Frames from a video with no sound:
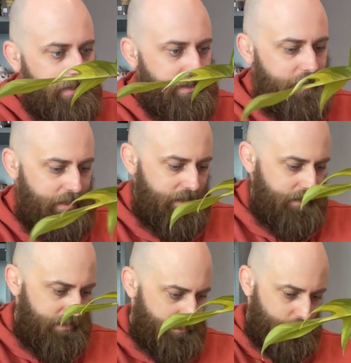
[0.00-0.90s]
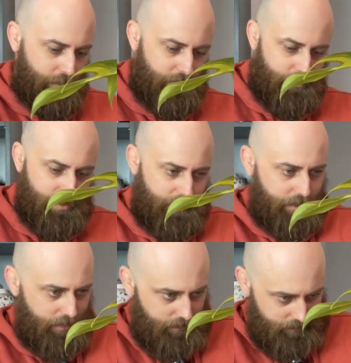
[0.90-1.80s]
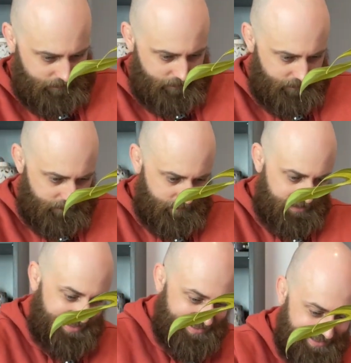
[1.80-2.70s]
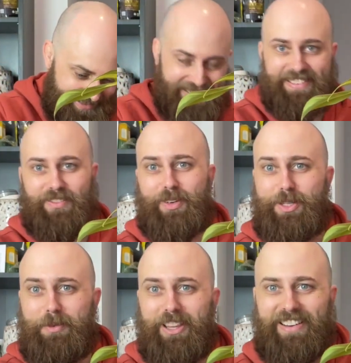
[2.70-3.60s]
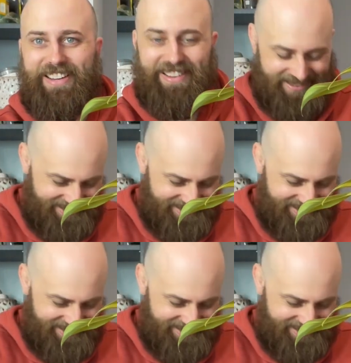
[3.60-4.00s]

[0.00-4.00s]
I think that will do the trick. Wish me luck.